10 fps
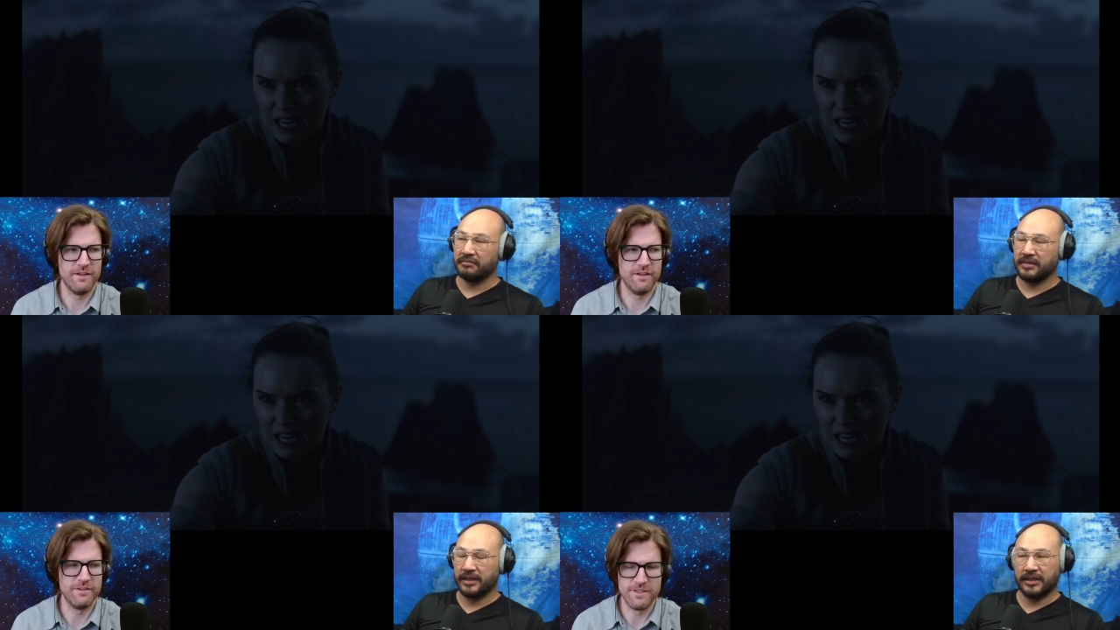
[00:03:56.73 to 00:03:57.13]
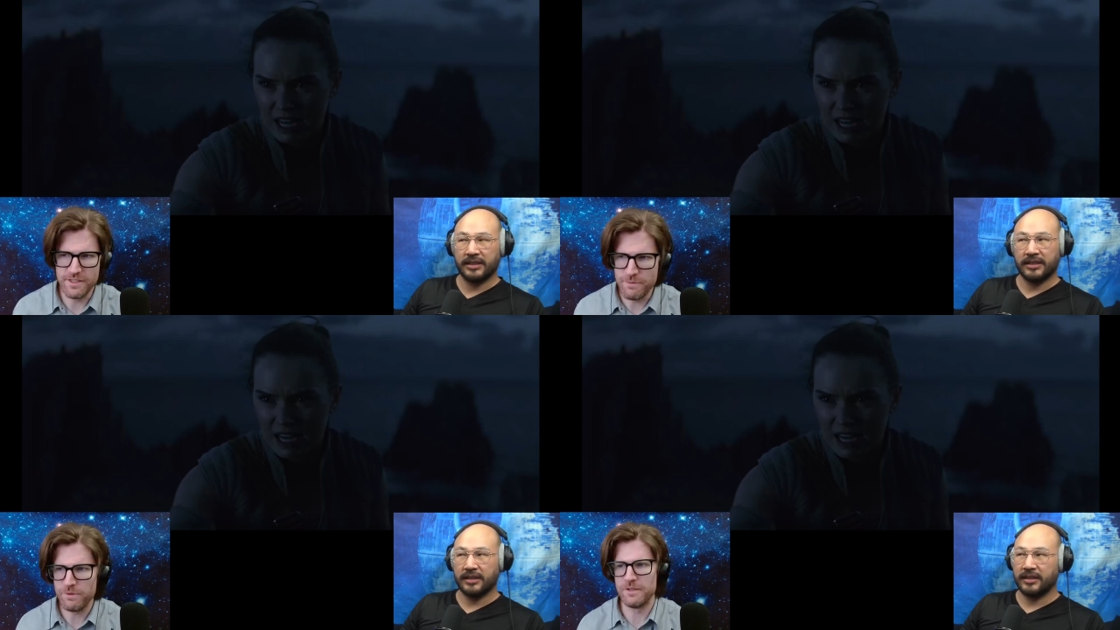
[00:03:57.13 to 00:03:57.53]
Speaker 1: with.
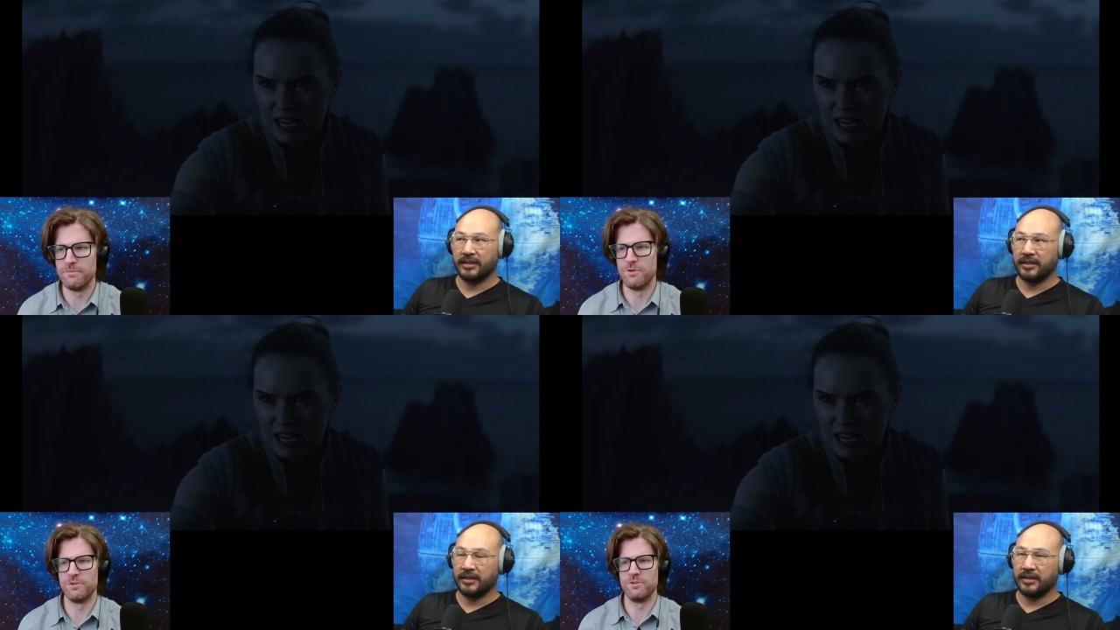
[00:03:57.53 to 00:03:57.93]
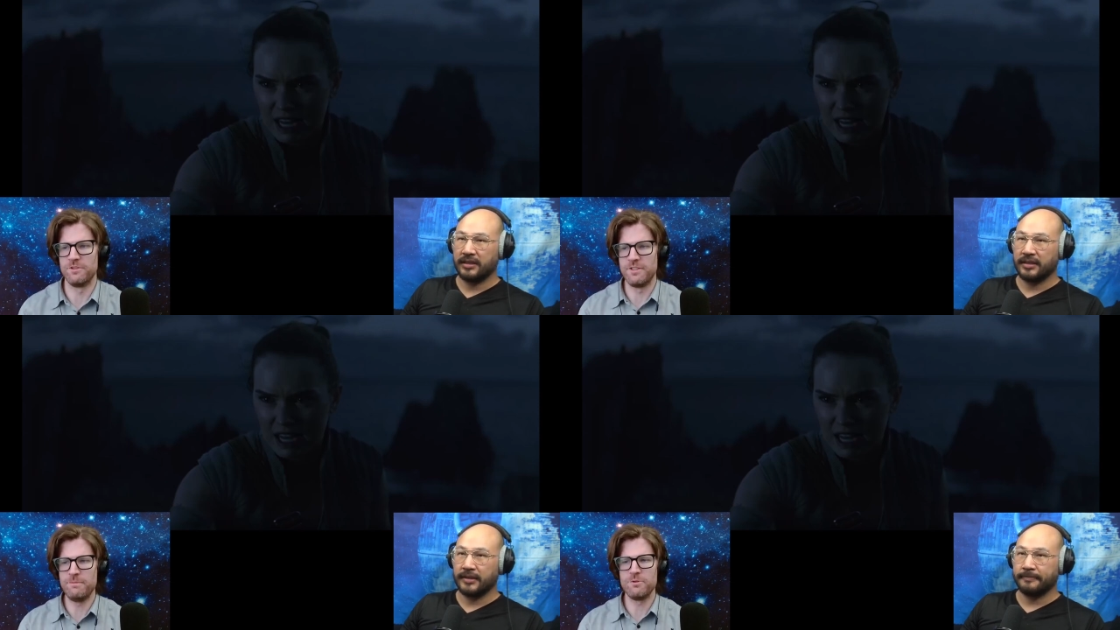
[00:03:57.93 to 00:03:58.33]
Deeply emotional,
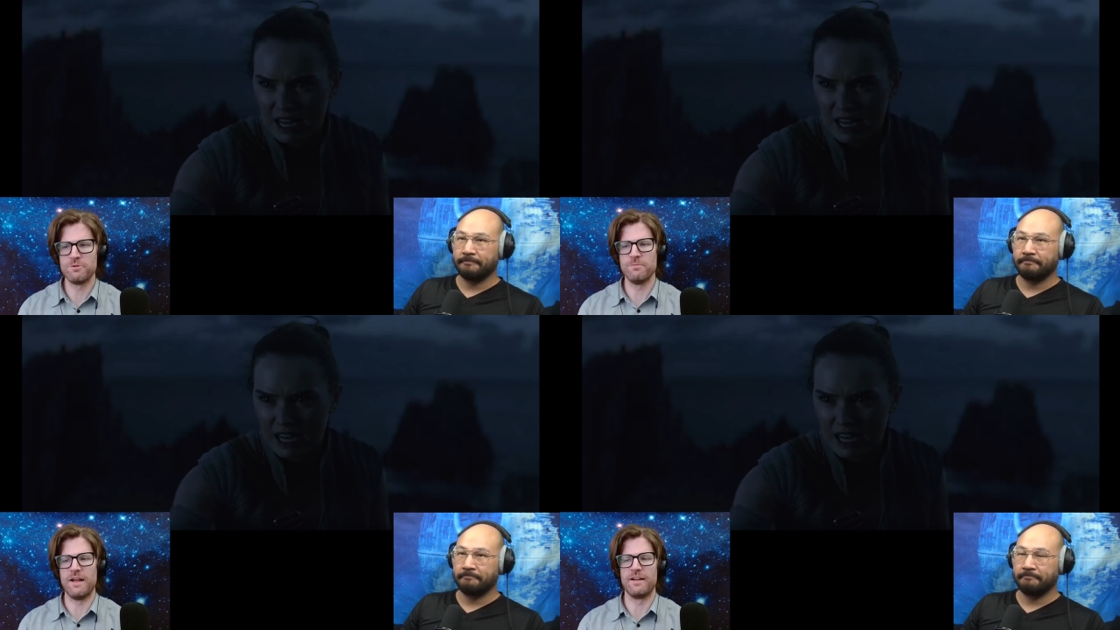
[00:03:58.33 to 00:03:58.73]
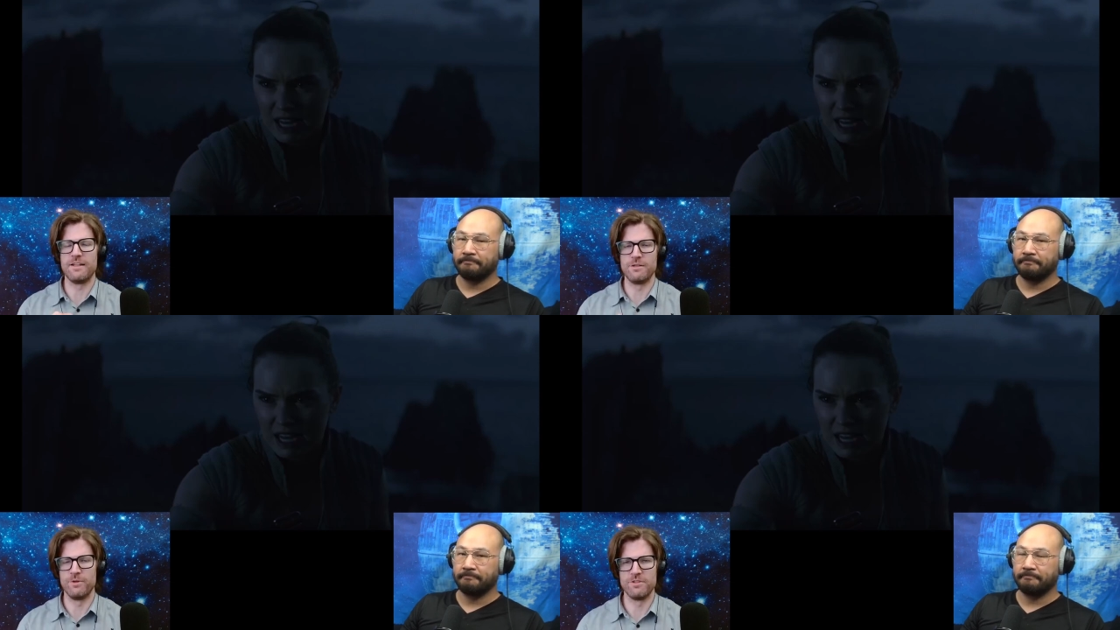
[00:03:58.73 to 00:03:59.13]
deeply traumatic as
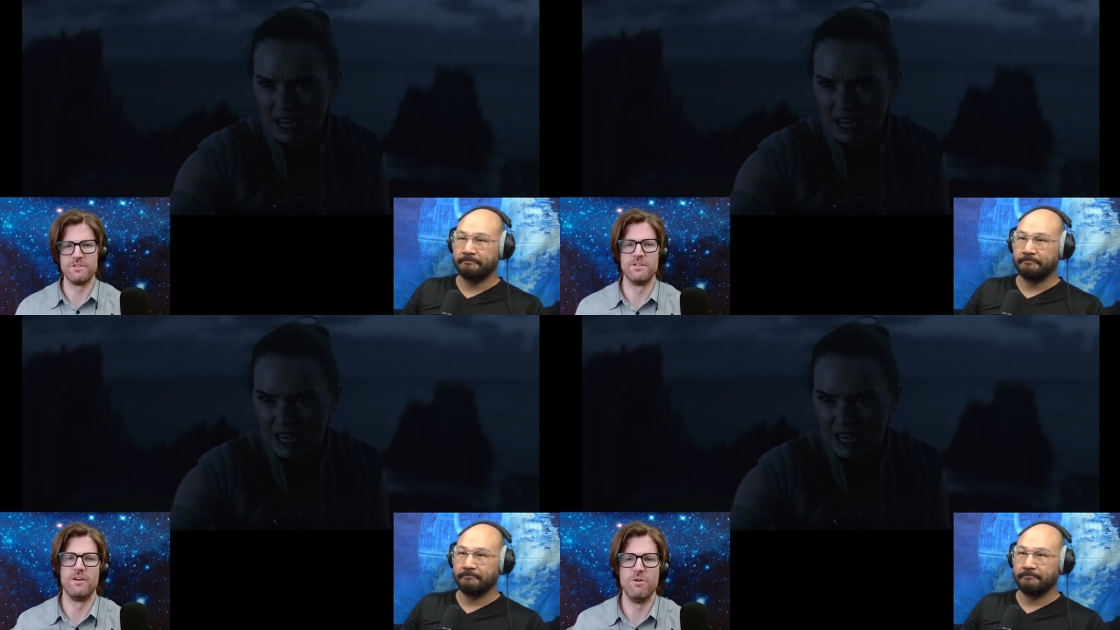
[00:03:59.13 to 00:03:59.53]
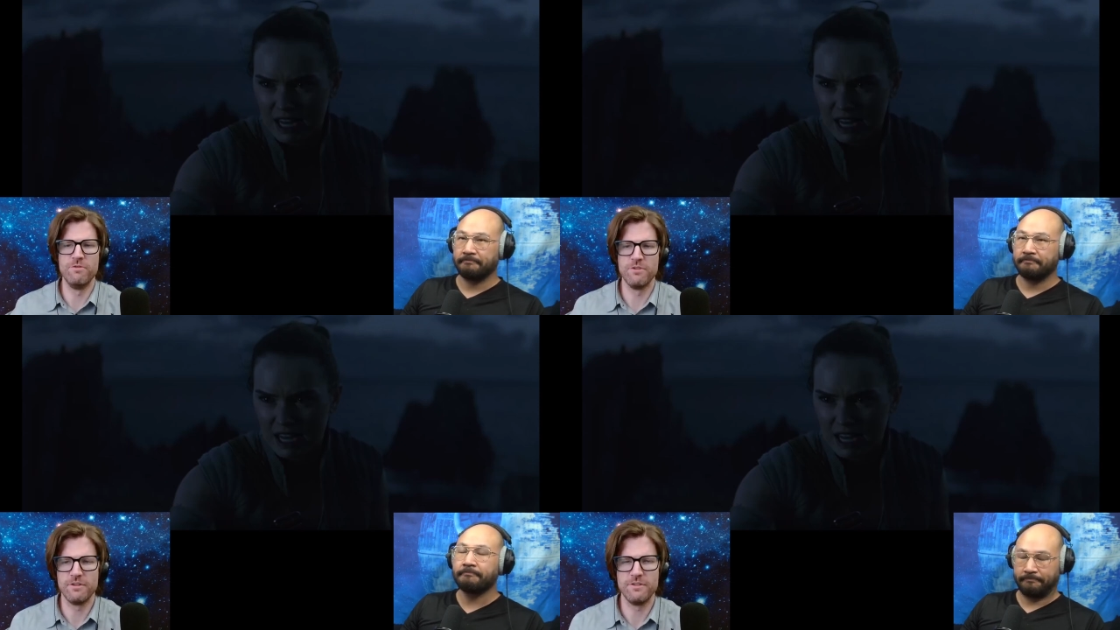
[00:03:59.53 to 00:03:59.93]
a person to over,